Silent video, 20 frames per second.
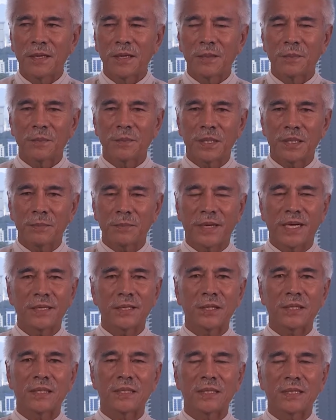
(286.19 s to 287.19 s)
but by
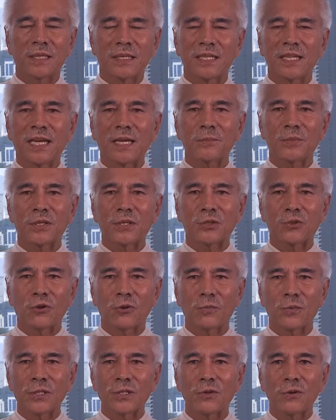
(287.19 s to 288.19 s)
the time the
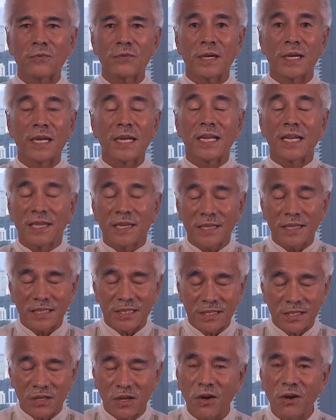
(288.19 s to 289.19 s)
storm was over,
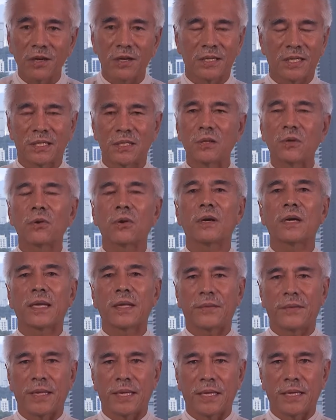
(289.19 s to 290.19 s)
it's gone, it's no longer
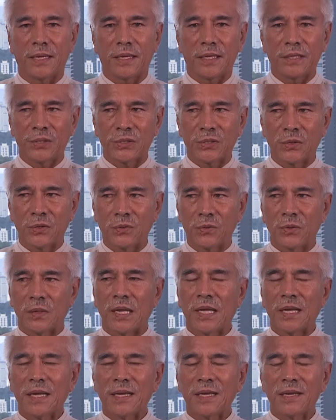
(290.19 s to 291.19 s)
there. And wow. So
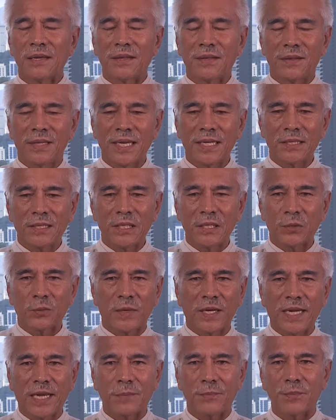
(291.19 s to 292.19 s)
that is
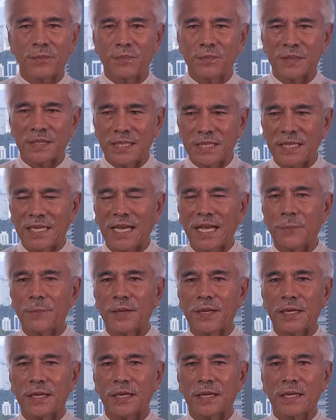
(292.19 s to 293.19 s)
what I see
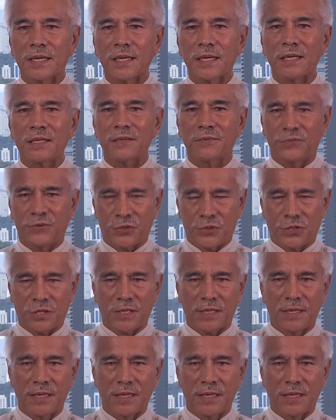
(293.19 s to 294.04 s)
happening in the future.